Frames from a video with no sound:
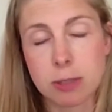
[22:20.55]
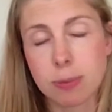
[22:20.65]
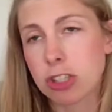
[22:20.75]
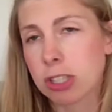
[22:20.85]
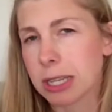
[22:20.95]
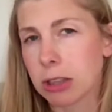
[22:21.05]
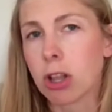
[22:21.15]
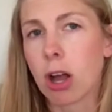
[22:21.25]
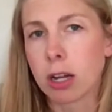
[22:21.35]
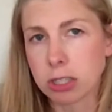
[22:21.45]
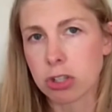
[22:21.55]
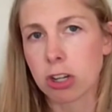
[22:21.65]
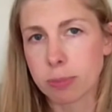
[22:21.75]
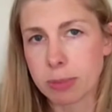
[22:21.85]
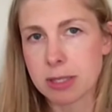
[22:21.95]
especially long
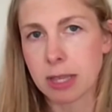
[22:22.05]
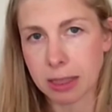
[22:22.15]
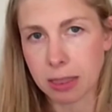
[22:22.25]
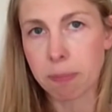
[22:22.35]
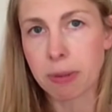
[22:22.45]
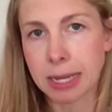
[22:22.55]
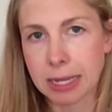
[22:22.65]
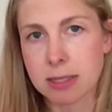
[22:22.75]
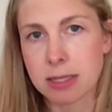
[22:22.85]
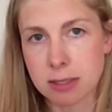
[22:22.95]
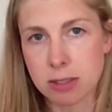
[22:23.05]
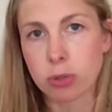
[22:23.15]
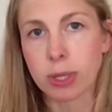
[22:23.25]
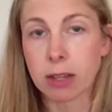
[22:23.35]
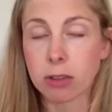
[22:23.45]
term is like the biggest is
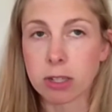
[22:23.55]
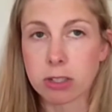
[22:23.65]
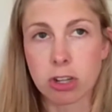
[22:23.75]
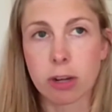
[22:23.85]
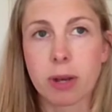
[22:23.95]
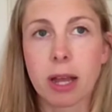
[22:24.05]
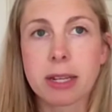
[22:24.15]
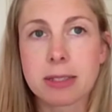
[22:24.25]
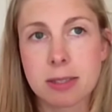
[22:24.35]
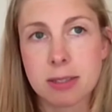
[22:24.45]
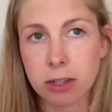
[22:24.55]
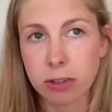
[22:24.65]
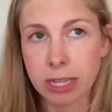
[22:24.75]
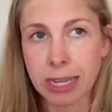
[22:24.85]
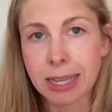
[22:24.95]
doing it long term, not
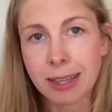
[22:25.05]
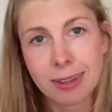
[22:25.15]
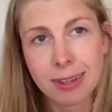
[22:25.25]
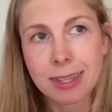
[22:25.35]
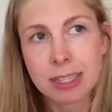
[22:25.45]
necessarily